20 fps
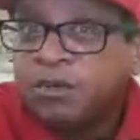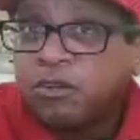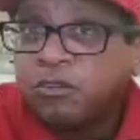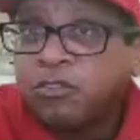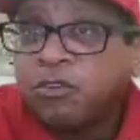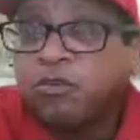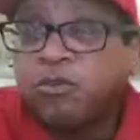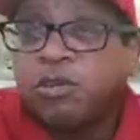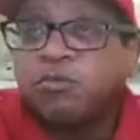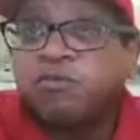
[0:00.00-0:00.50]

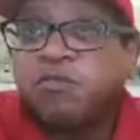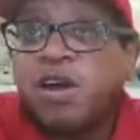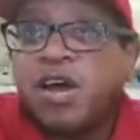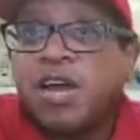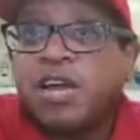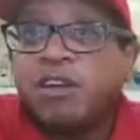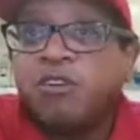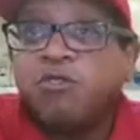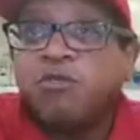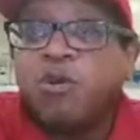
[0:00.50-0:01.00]
to
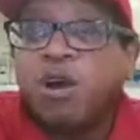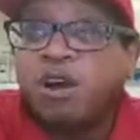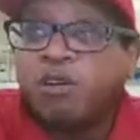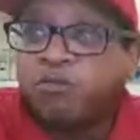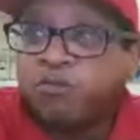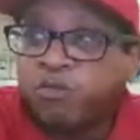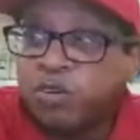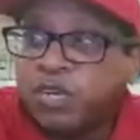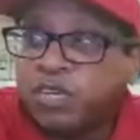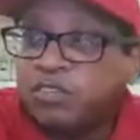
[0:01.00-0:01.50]
define who our
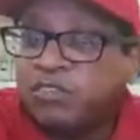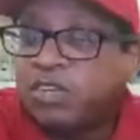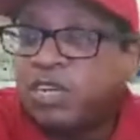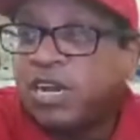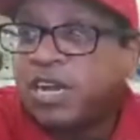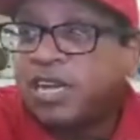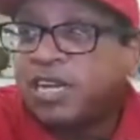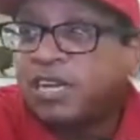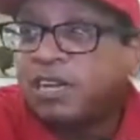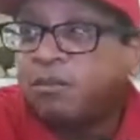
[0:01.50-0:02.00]
friends and
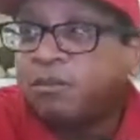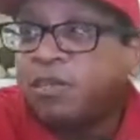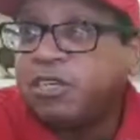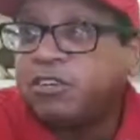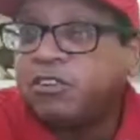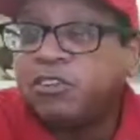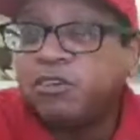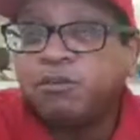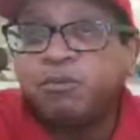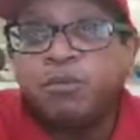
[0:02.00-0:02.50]
our enemies
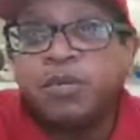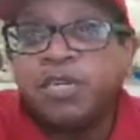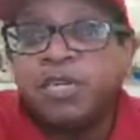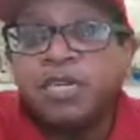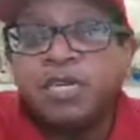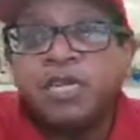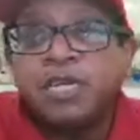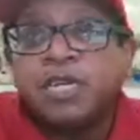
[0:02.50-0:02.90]
should be?